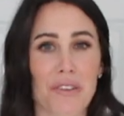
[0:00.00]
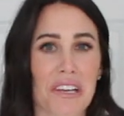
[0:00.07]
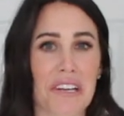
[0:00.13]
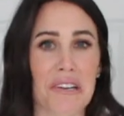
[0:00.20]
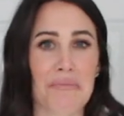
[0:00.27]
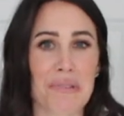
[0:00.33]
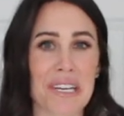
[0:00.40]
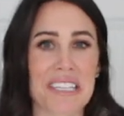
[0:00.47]

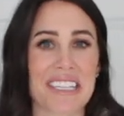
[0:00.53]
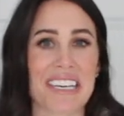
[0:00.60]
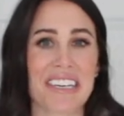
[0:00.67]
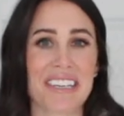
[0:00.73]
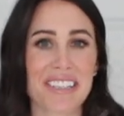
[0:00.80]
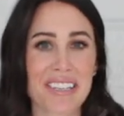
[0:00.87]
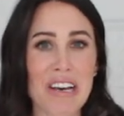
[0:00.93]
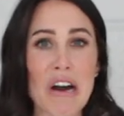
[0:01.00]
linen
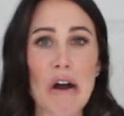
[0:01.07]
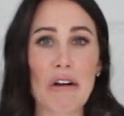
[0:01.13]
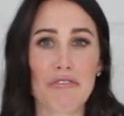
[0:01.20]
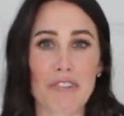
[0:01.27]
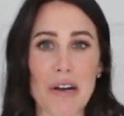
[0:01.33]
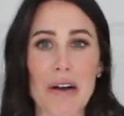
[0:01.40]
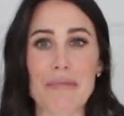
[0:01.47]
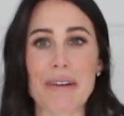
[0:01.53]
pieces
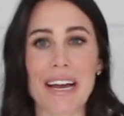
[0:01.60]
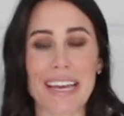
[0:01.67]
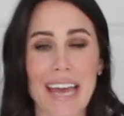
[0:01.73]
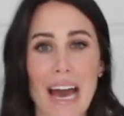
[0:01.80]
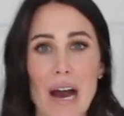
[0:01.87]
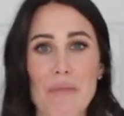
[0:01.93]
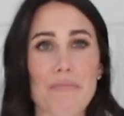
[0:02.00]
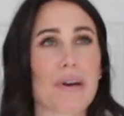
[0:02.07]
from
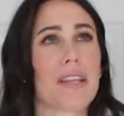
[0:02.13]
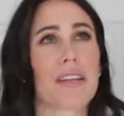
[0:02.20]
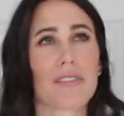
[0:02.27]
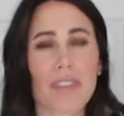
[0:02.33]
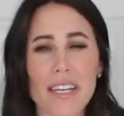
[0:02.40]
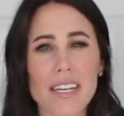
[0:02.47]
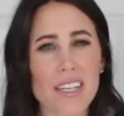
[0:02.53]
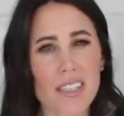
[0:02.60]
Gap, but their
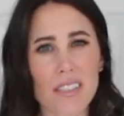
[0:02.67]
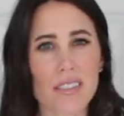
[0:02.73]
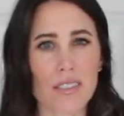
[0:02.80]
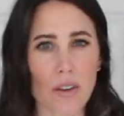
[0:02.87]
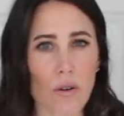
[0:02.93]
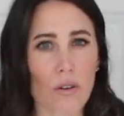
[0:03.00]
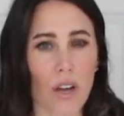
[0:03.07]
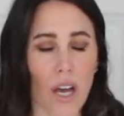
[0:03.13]
linen is
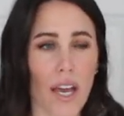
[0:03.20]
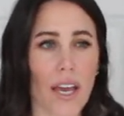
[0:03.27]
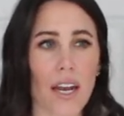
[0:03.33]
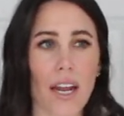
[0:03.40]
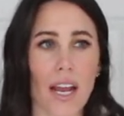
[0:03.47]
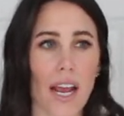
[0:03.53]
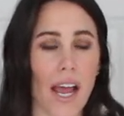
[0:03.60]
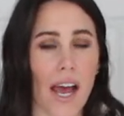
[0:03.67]
so good
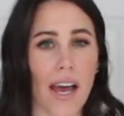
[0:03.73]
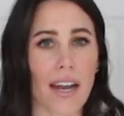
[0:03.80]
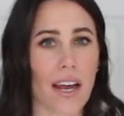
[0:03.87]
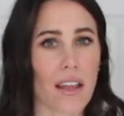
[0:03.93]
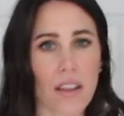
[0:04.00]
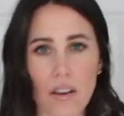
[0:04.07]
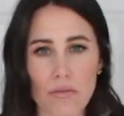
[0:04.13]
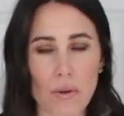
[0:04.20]
and
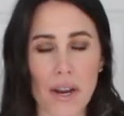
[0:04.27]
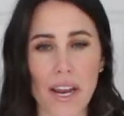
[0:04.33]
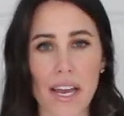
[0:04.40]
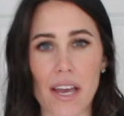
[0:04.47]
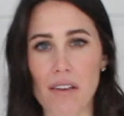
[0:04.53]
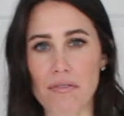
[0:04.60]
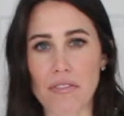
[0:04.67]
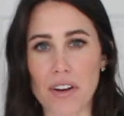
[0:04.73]
I love
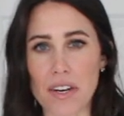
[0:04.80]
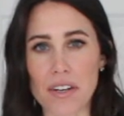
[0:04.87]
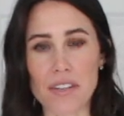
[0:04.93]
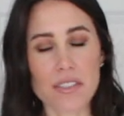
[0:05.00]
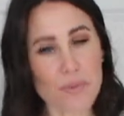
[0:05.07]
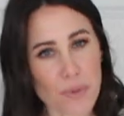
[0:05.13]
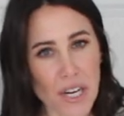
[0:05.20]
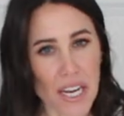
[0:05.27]
wearing it for
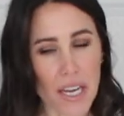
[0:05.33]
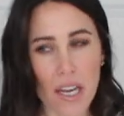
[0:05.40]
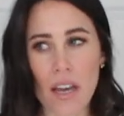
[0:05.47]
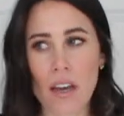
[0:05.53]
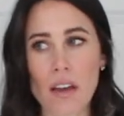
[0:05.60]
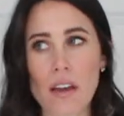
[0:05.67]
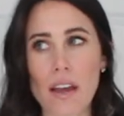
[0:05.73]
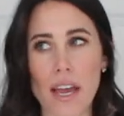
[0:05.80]
spring
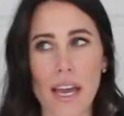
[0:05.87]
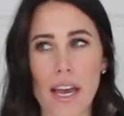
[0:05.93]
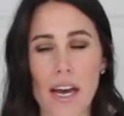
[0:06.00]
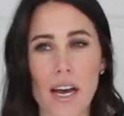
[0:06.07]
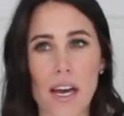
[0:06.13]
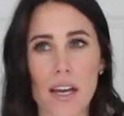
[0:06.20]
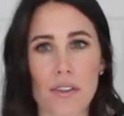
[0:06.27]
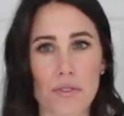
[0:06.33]

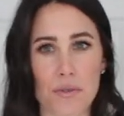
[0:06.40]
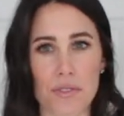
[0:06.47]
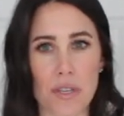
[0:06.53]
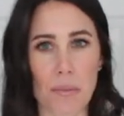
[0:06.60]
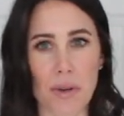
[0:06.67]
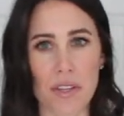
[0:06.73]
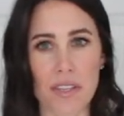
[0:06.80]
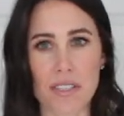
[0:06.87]
and through
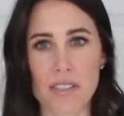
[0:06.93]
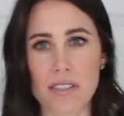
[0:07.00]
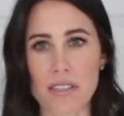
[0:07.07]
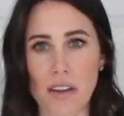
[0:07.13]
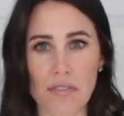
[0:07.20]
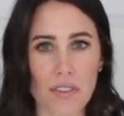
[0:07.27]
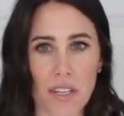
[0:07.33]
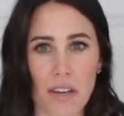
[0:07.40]
summer. This is
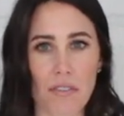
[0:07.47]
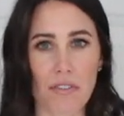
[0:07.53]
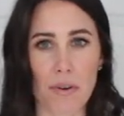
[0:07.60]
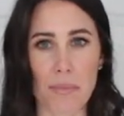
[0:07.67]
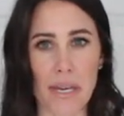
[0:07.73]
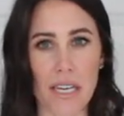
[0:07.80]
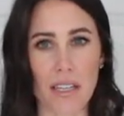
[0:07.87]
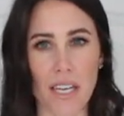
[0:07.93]
definitely for
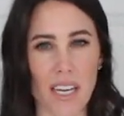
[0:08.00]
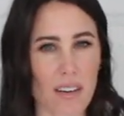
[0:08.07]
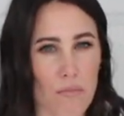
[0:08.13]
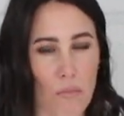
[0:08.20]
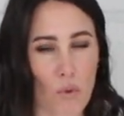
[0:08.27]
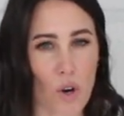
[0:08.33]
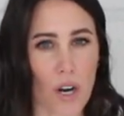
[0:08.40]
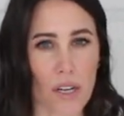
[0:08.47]
me like
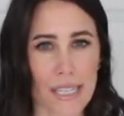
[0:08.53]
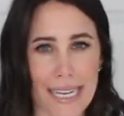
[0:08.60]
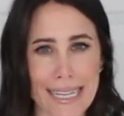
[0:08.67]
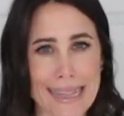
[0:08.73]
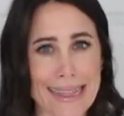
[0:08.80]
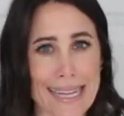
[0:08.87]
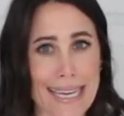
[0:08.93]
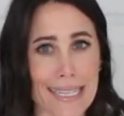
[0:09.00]
more like
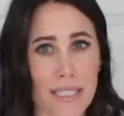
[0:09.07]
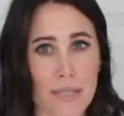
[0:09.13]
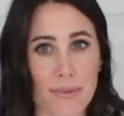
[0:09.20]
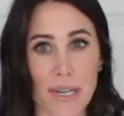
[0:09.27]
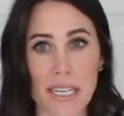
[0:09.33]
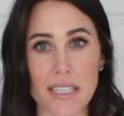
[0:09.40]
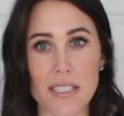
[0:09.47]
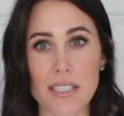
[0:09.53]
late
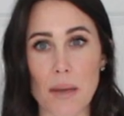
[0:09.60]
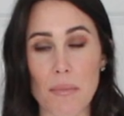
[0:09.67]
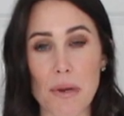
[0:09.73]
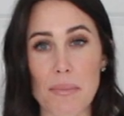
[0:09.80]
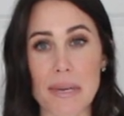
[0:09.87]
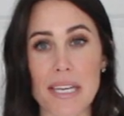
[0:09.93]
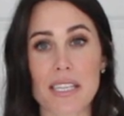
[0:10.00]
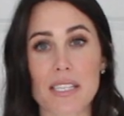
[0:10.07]
spring
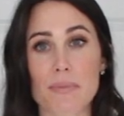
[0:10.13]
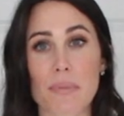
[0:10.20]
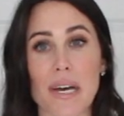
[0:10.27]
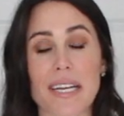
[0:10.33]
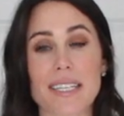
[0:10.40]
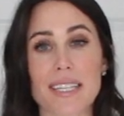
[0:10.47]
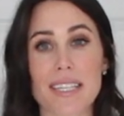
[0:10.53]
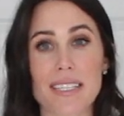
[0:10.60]
summer piece,
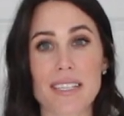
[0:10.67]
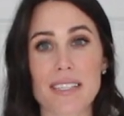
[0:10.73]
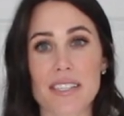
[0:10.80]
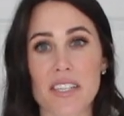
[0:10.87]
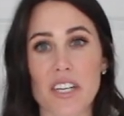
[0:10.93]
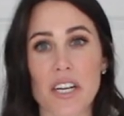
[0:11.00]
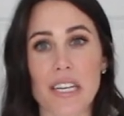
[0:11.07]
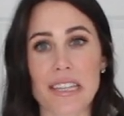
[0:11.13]
but this is
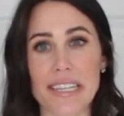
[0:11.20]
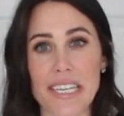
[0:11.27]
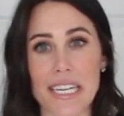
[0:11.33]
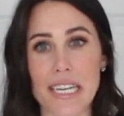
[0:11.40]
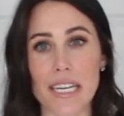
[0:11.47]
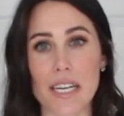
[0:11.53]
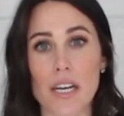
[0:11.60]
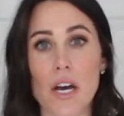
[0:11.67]
their
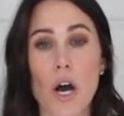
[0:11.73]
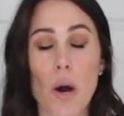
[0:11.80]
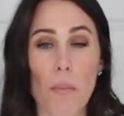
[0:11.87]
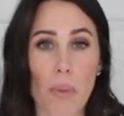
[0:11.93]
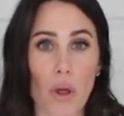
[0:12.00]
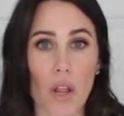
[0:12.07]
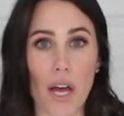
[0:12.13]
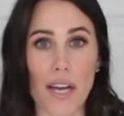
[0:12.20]
linen
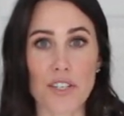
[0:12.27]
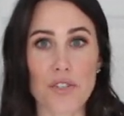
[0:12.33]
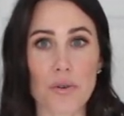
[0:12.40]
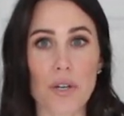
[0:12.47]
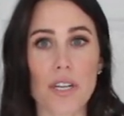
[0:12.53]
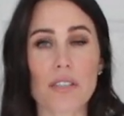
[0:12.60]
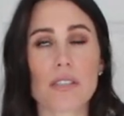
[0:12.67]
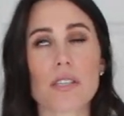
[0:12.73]
pull-on
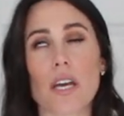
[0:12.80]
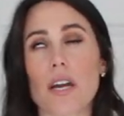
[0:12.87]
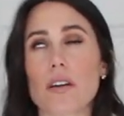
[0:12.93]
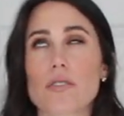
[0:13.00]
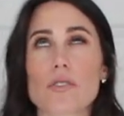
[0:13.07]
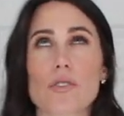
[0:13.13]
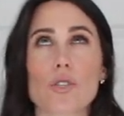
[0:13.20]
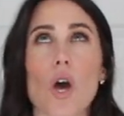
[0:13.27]
shorts. They
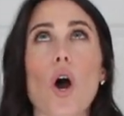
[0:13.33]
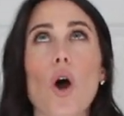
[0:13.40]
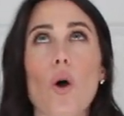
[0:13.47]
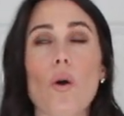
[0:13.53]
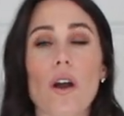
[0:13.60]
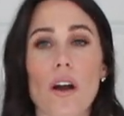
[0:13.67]
are so